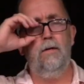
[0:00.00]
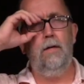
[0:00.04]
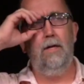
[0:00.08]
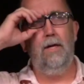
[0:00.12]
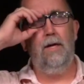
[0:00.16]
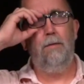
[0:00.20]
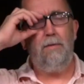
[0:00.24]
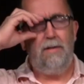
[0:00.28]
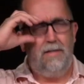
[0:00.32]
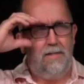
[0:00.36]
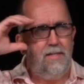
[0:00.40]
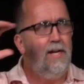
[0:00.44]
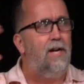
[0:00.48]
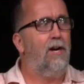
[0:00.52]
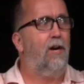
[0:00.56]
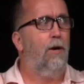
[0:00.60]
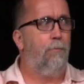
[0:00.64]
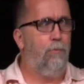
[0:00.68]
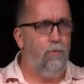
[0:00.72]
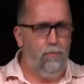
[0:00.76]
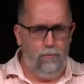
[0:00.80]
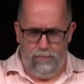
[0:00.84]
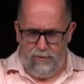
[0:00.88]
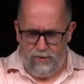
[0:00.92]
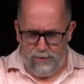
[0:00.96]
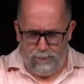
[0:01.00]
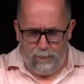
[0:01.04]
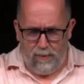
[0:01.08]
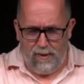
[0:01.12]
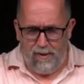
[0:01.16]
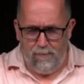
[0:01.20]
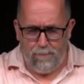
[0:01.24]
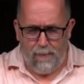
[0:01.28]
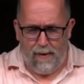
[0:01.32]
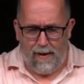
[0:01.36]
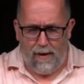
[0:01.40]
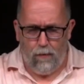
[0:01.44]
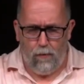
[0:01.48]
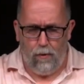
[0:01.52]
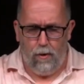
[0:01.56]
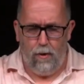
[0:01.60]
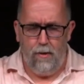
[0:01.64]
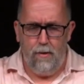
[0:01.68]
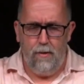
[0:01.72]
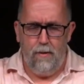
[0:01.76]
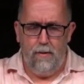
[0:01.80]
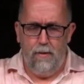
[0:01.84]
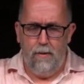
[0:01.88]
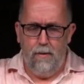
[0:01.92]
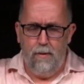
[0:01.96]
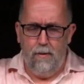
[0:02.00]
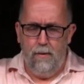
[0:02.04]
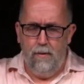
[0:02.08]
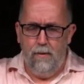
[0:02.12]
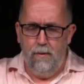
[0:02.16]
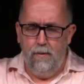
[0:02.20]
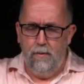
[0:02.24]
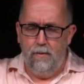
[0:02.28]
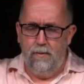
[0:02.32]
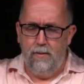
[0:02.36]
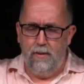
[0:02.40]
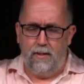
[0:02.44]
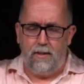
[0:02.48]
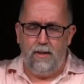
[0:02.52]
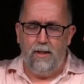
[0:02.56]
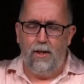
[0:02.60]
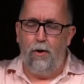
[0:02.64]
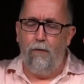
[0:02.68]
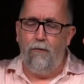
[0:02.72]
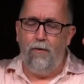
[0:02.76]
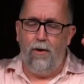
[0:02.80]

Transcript: I mean, terrible display of power, declared